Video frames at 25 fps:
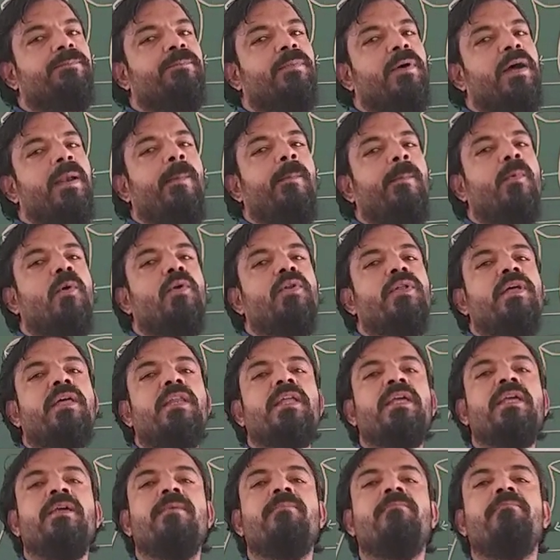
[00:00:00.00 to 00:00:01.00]

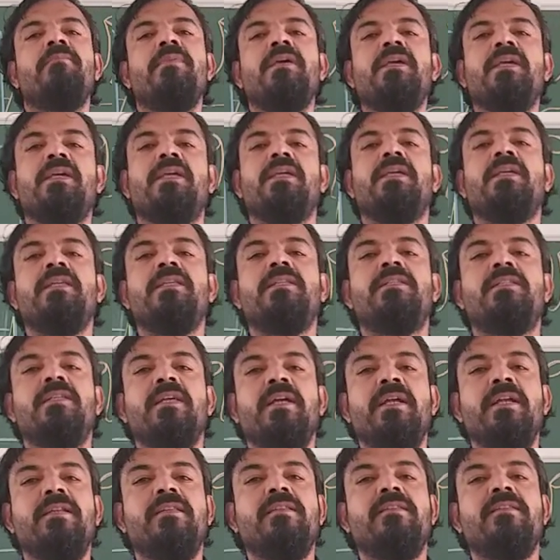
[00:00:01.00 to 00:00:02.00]
pulmonary means it
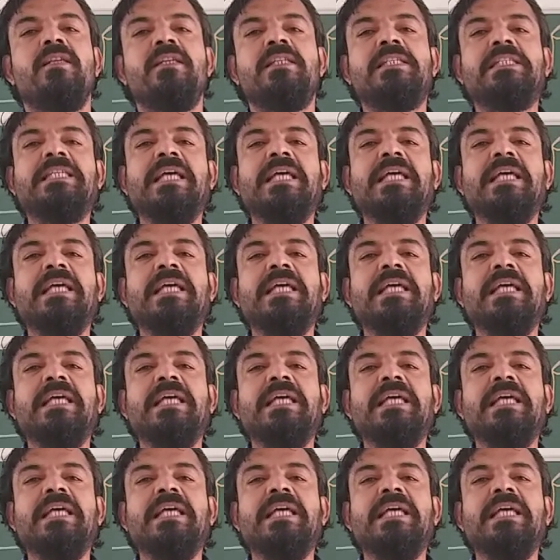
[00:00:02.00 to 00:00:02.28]
is the